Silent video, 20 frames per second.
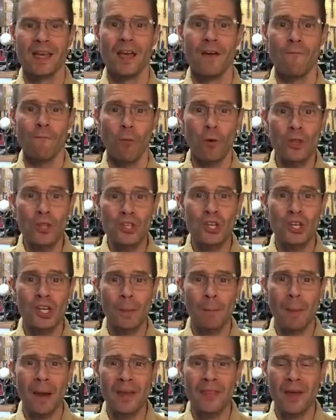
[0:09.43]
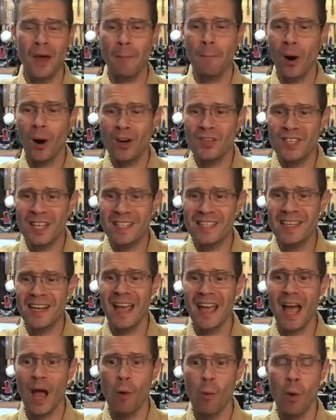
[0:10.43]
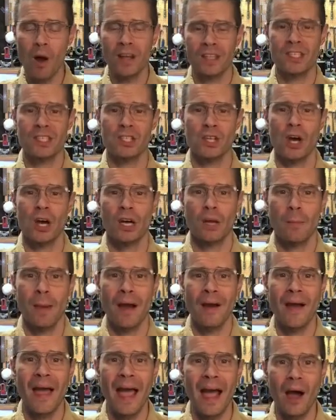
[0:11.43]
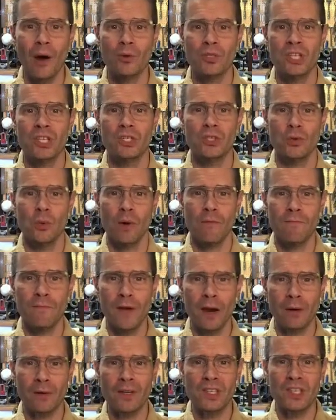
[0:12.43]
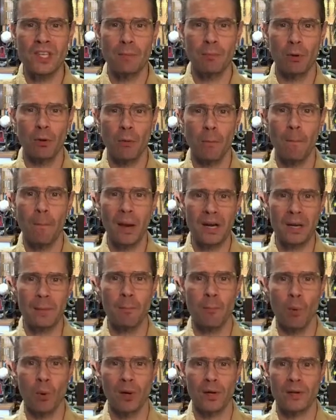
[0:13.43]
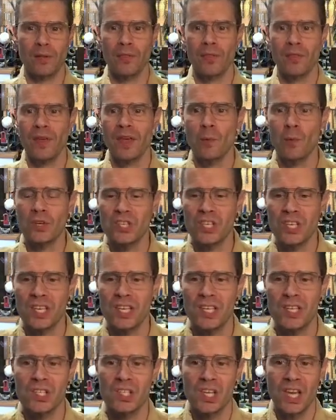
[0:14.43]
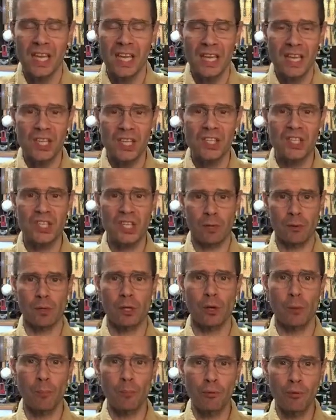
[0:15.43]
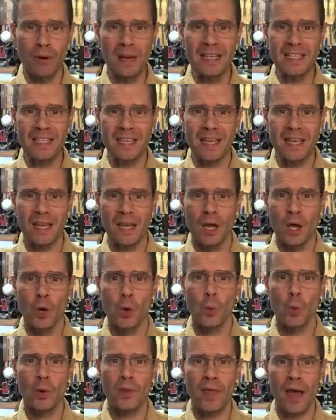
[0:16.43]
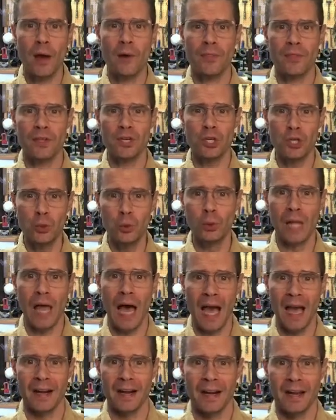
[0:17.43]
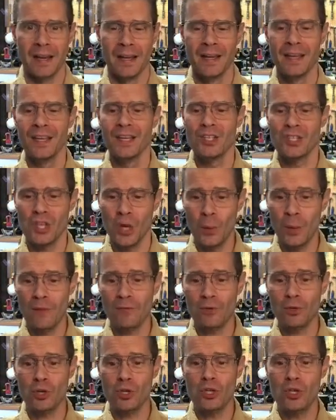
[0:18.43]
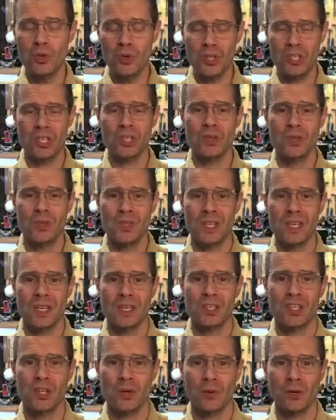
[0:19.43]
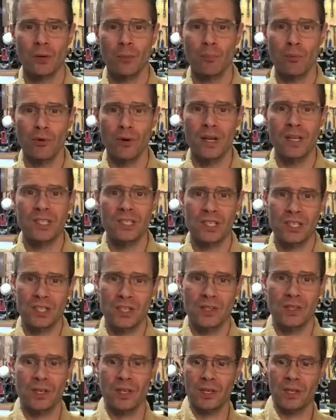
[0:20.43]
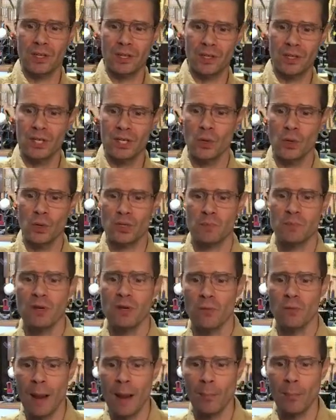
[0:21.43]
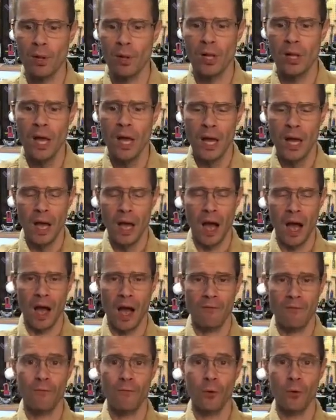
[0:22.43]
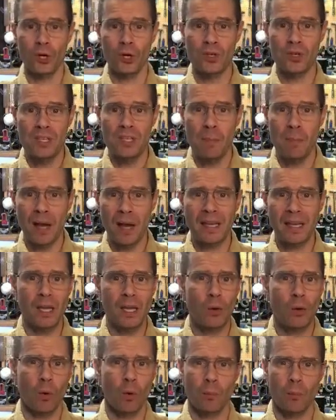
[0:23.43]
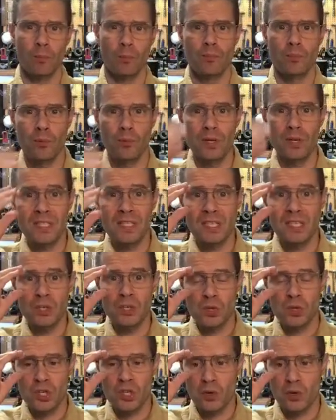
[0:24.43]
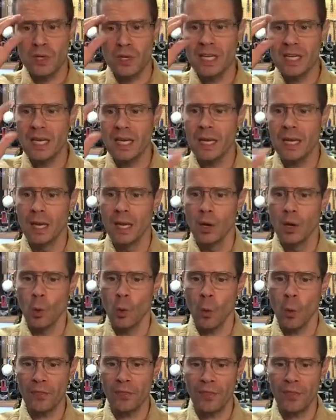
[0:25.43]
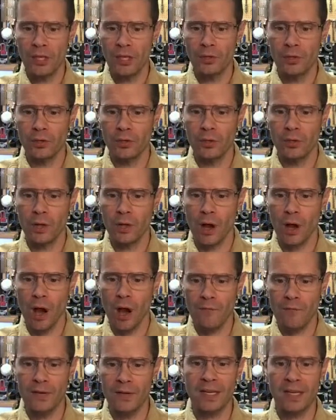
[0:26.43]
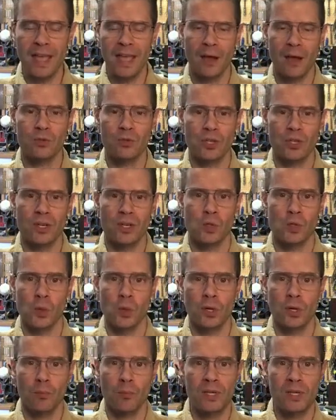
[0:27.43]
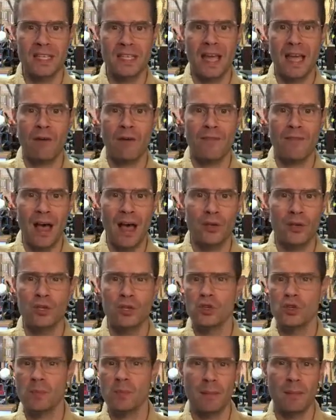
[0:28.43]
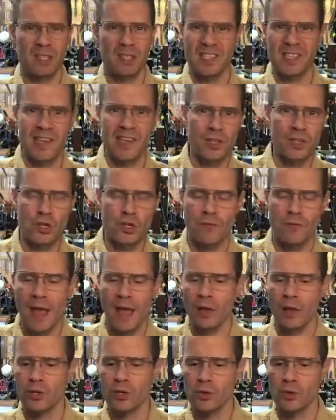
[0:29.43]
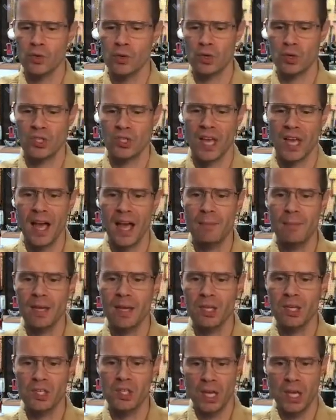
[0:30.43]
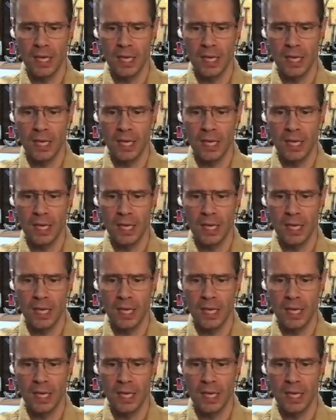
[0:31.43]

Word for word: For the CircuitPython Parsec today, I wanted to talk about how to do a very simple but important thing, which is serial printing without the new line. So if you're used to using serial print to the USB REPL for your debugging or printing to a screen, one thing you'll often encounter is when you're printing out values, maybe it's sensor values or timings,